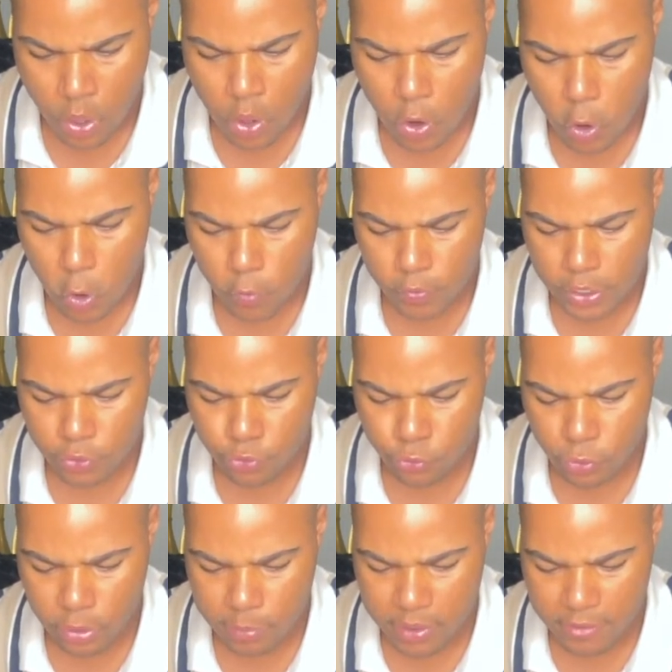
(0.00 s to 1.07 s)
Overnight
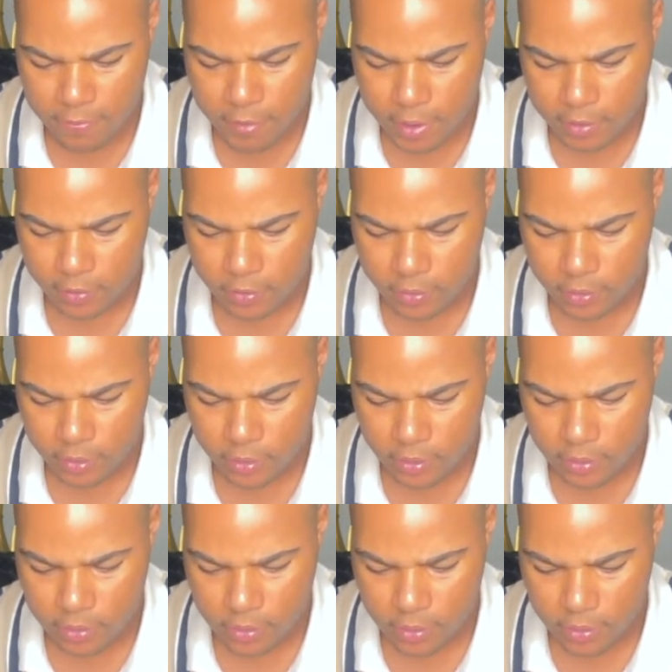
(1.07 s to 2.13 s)
treatment effectively
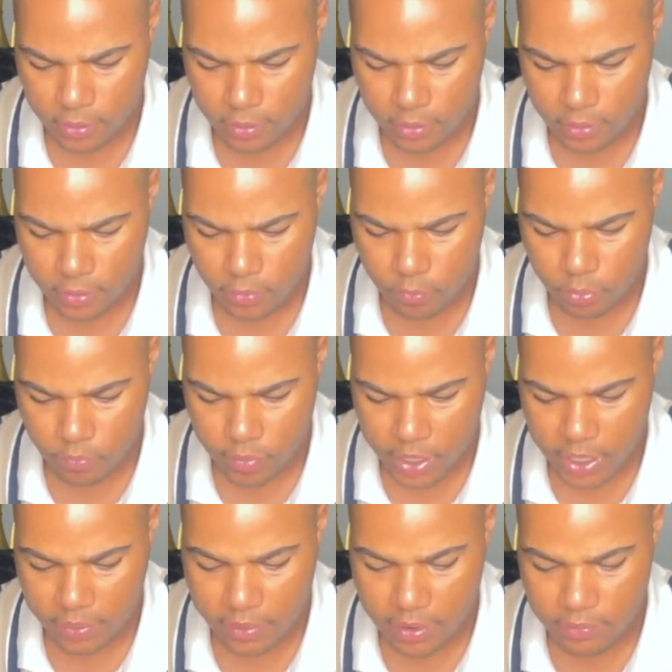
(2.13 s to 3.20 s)

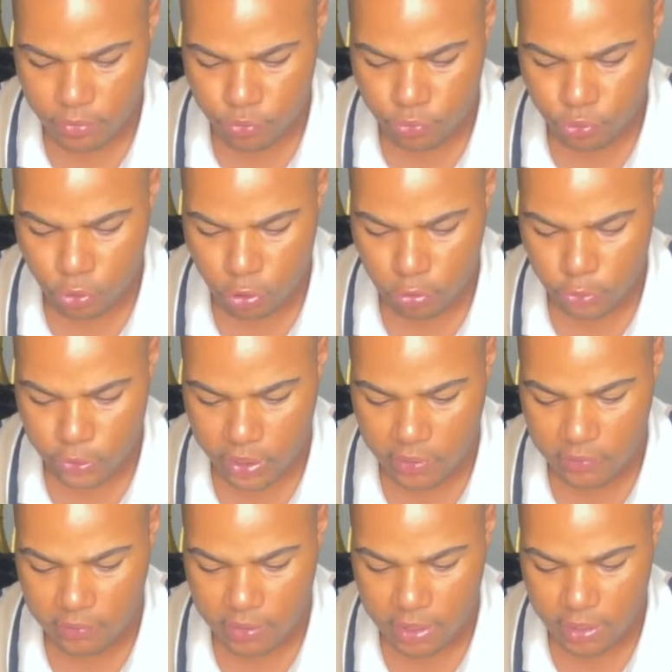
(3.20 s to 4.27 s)
revitalizes dull-looking
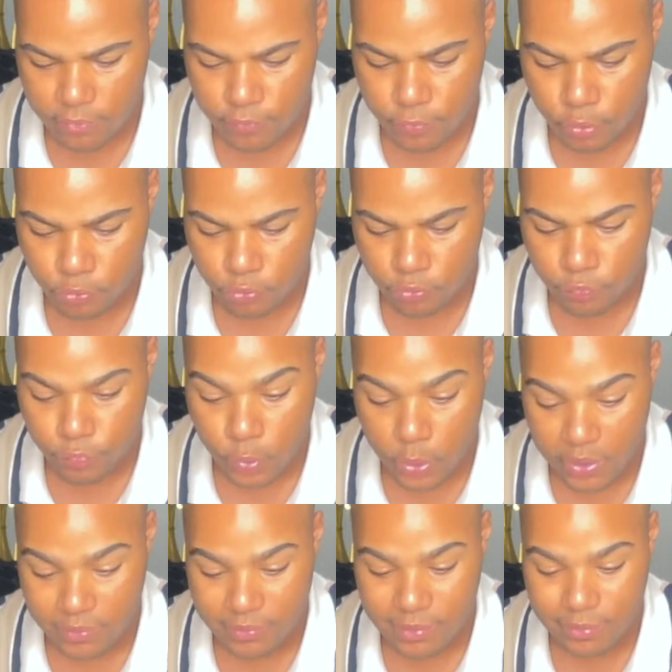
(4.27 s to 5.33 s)
skin,
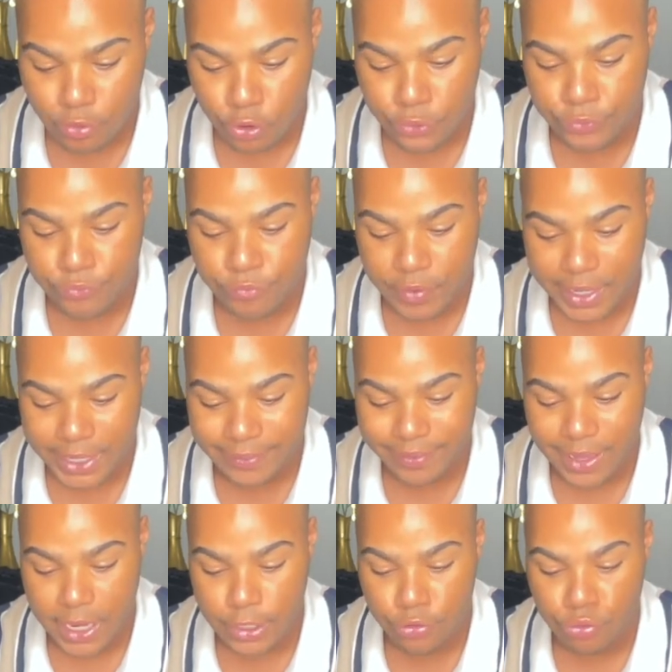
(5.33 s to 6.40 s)
focuses on fine
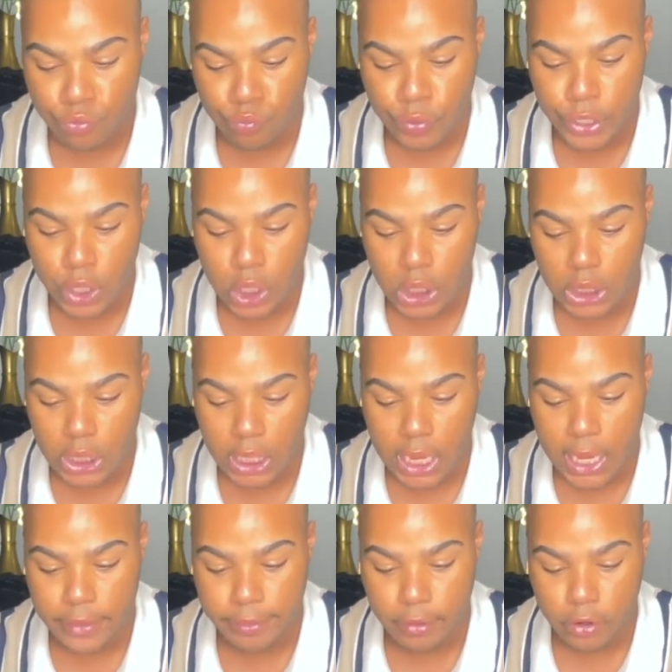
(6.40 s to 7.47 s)
lines, wrinkling,
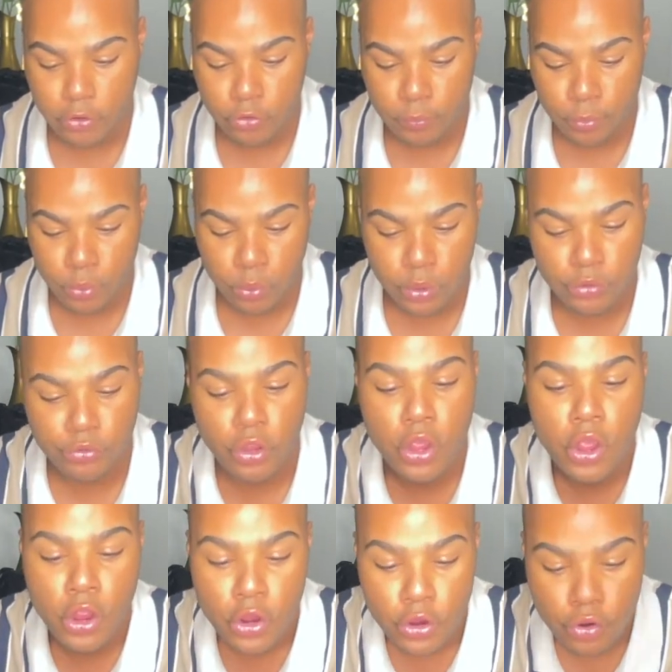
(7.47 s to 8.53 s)
and large pores.
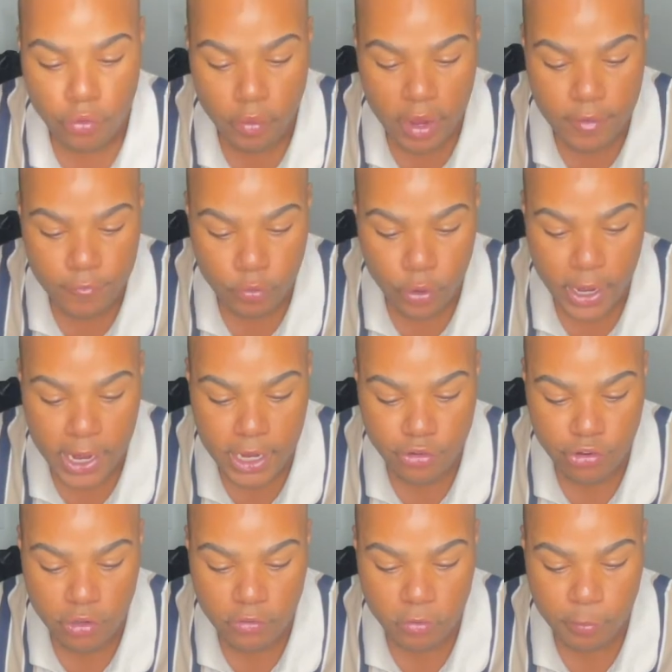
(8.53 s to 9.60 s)
Great for
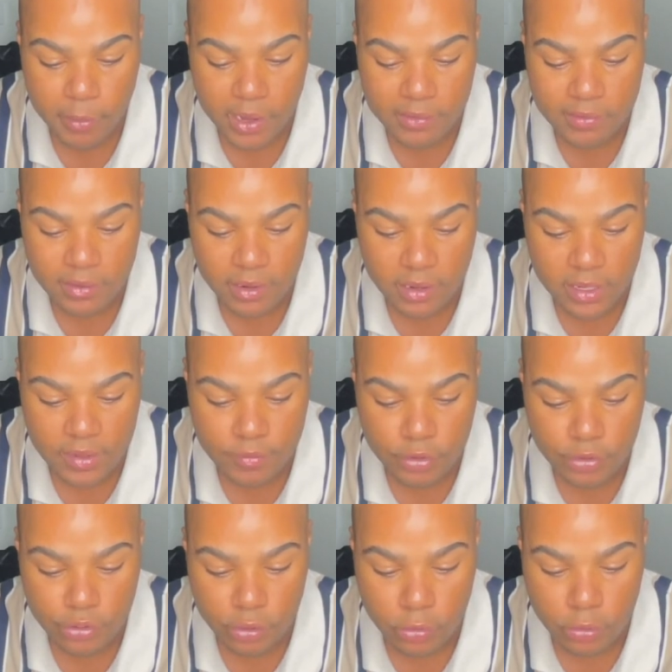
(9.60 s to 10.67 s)
aging spots and
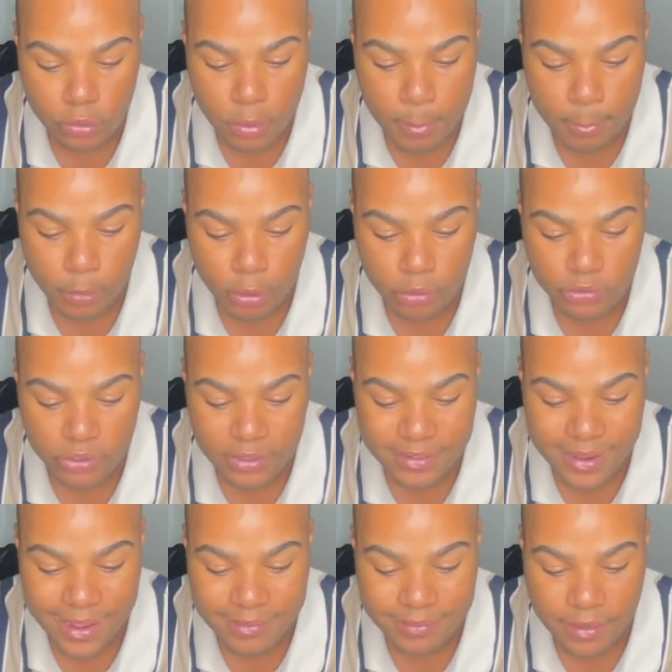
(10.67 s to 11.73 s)
uneven tone,
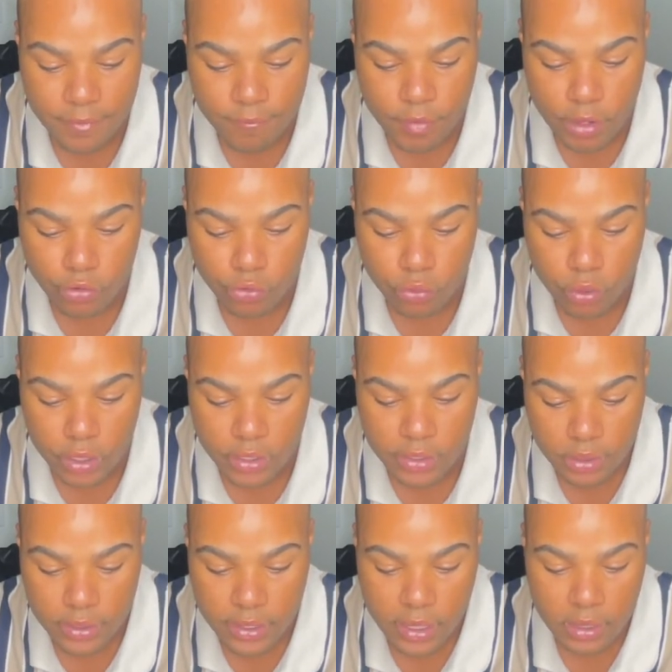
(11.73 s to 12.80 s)
multitasking facial and
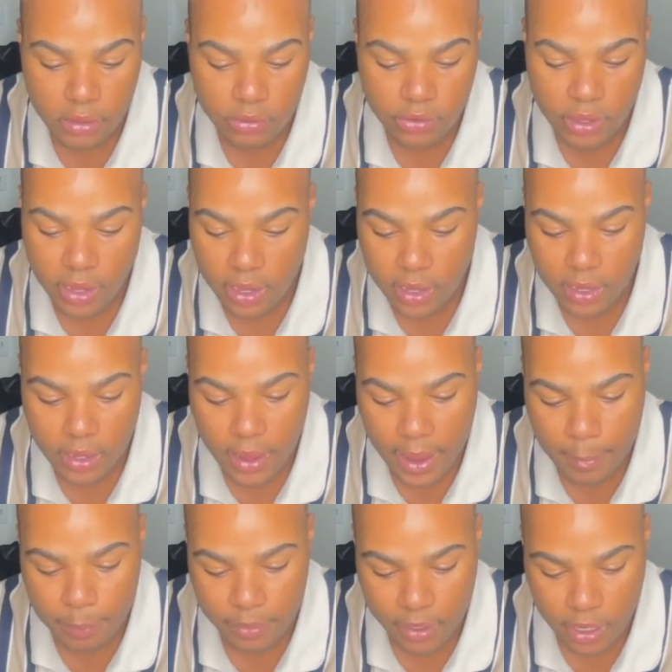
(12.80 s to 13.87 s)
décolleté
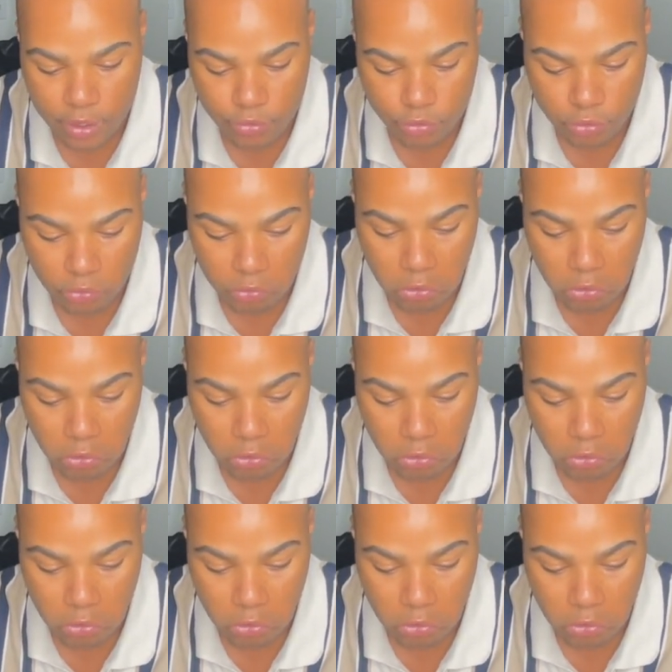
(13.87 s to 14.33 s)
applications.